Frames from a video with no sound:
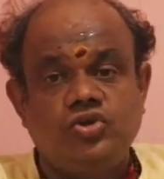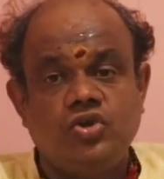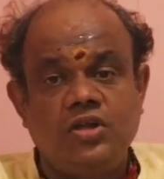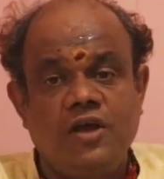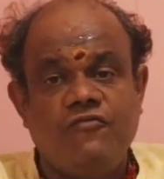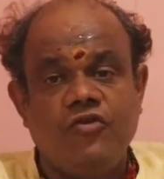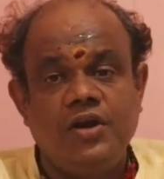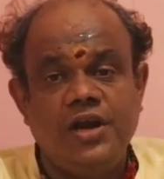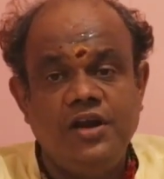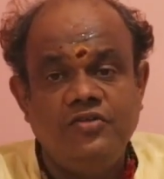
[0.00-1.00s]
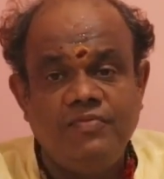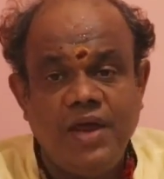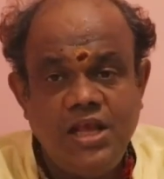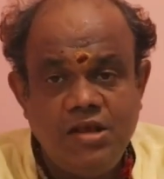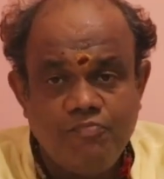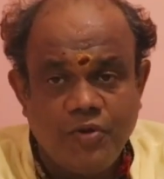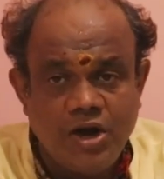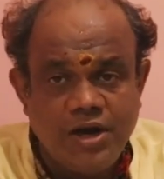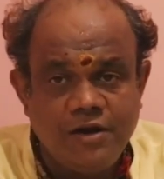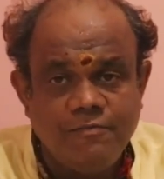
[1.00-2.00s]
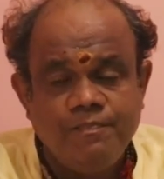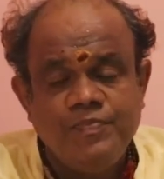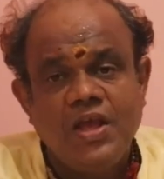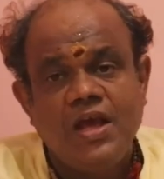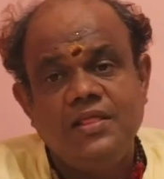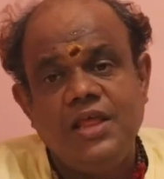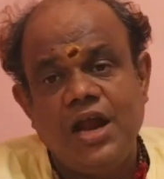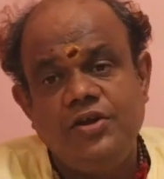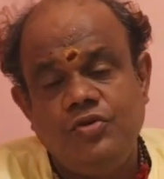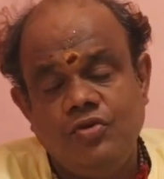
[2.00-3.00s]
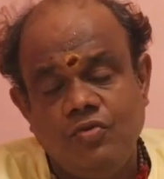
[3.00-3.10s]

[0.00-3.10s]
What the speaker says: So therefore, it is very important that